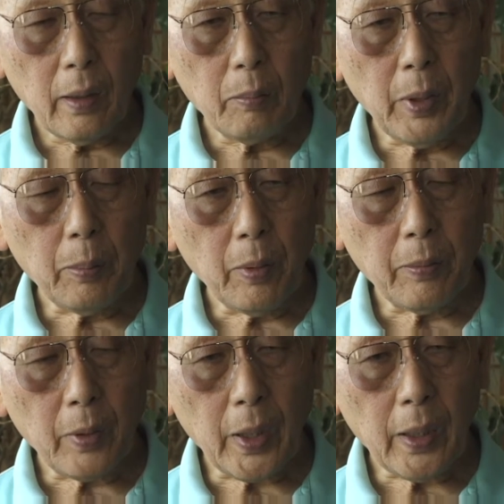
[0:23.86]
people
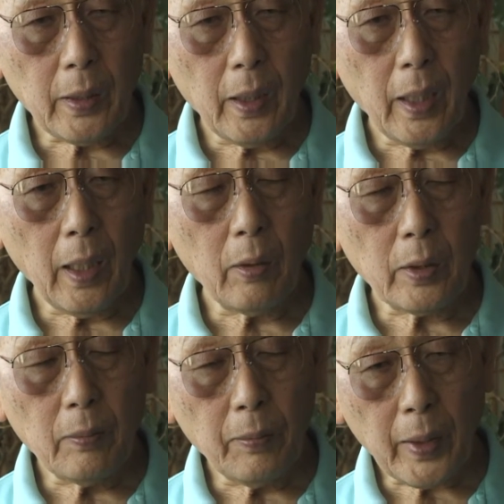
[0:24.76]
forget how
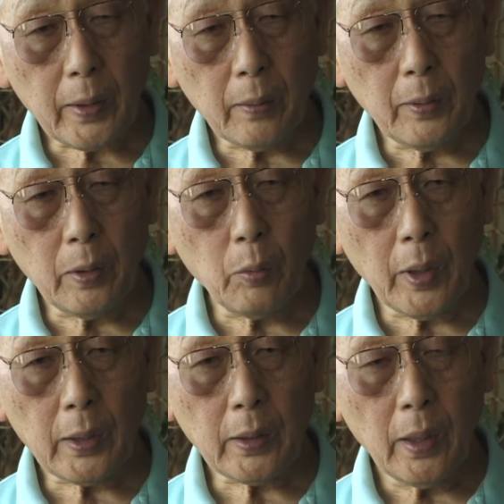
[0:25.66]
effective he
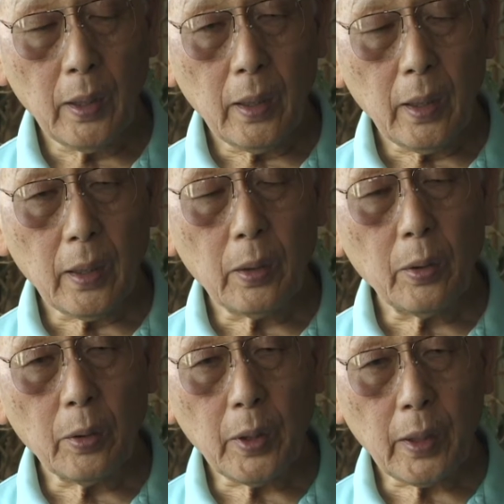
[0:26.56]
was in
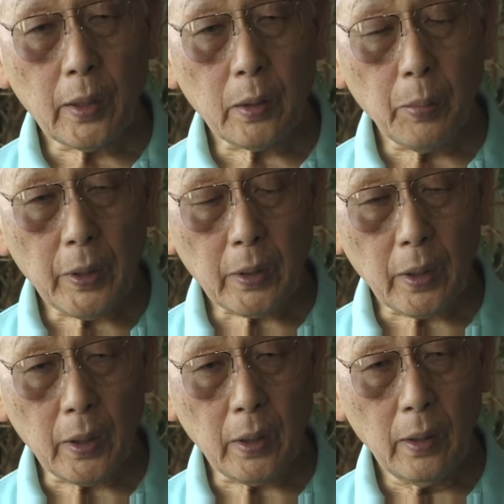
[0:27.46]
turning
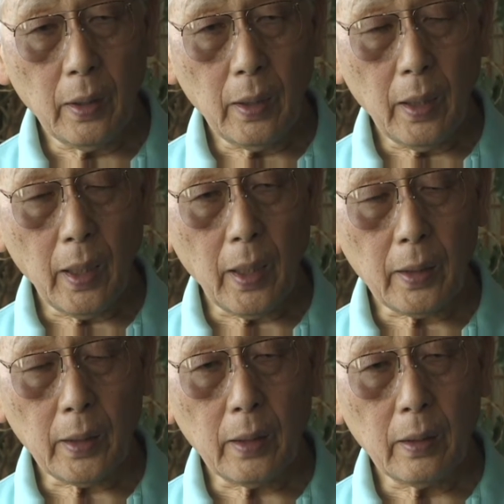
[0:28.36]
especially uh,
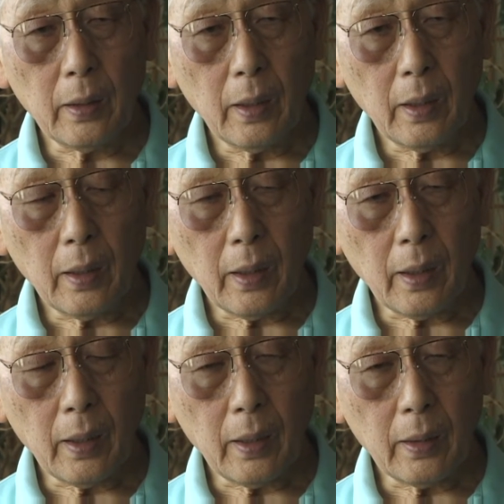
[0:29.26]
the
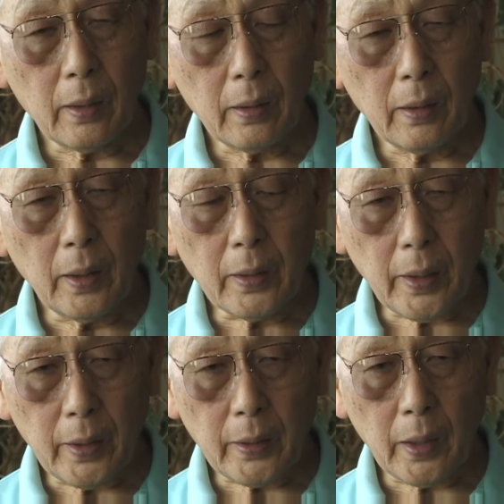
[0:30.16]
uh,
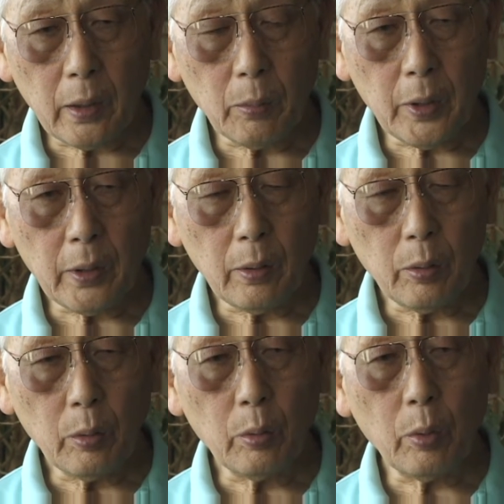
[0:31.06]
Nisei sentiment
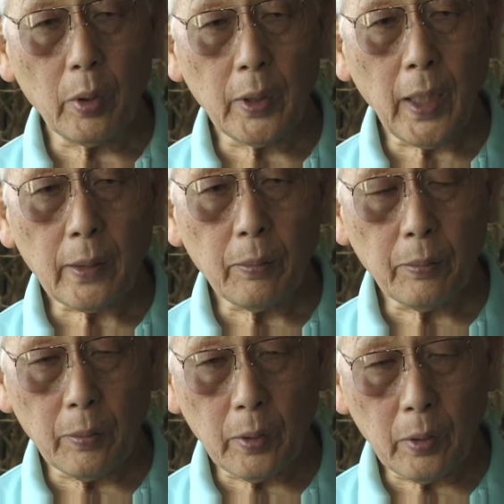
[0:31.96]
who were not
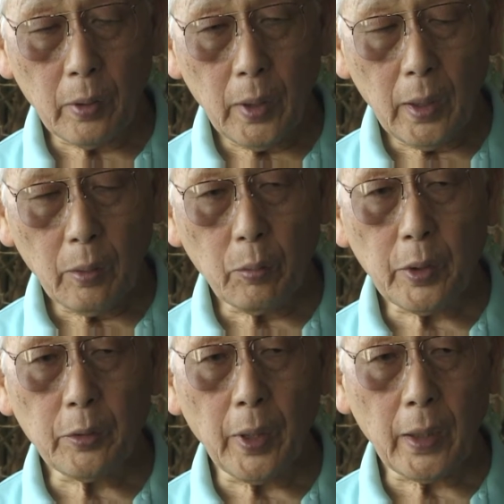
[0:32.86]
for
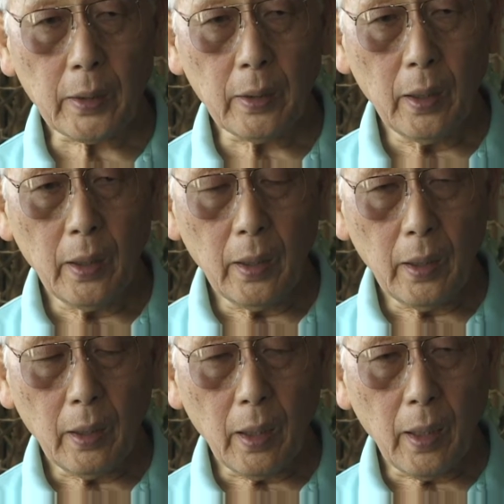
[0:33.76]
redress.
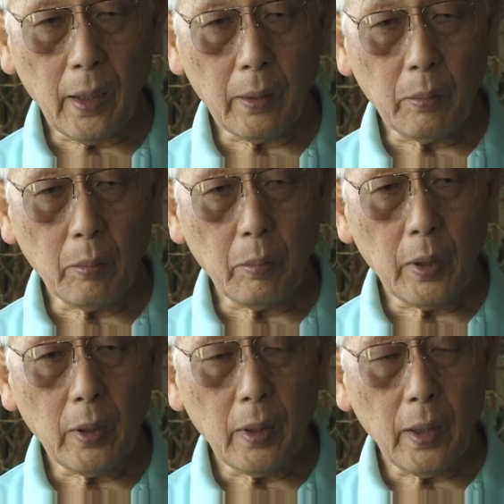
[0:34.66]
Uh,
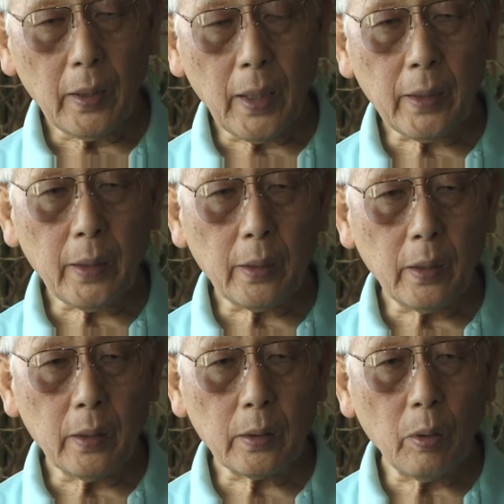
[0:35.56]
and I think
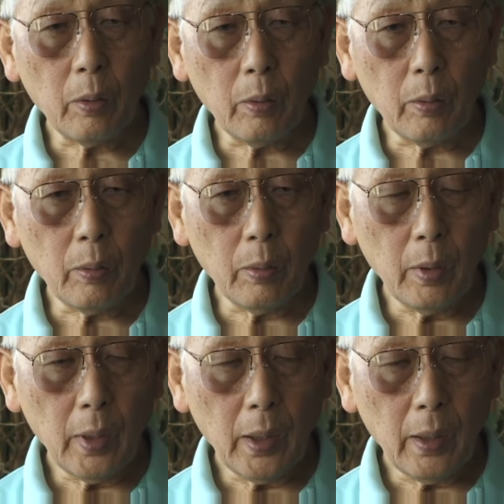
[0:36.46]
his whole
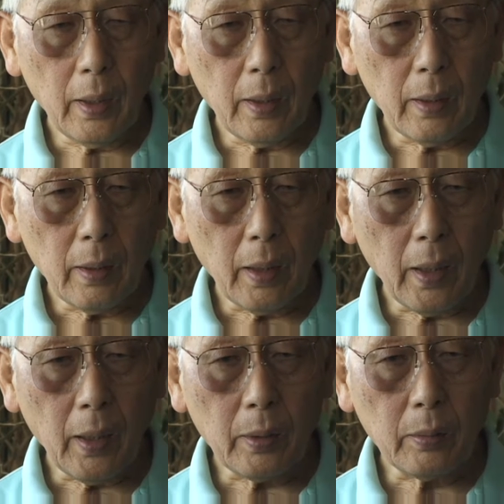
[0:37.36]

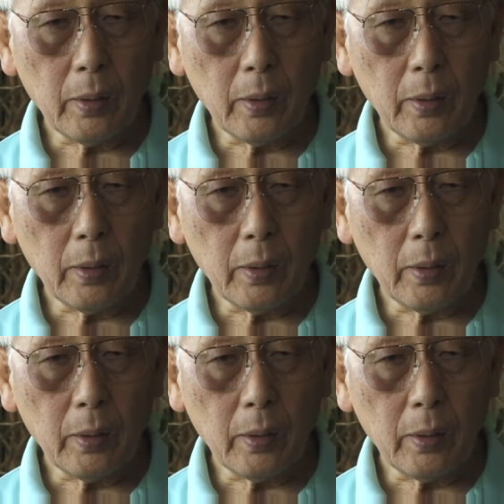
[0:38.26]
uh,